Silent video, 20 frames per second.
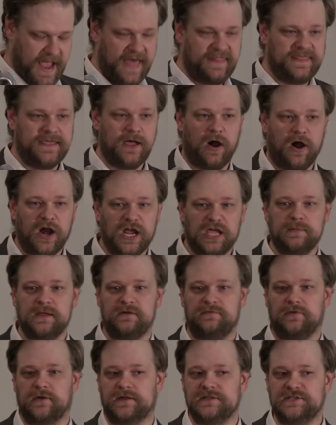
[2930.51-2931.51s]
and the
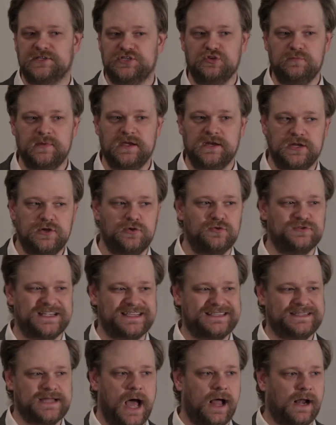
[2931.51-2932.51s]
argument for consuming news
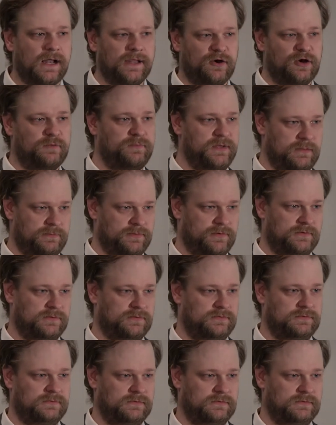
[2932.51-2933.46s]
is not clear to people.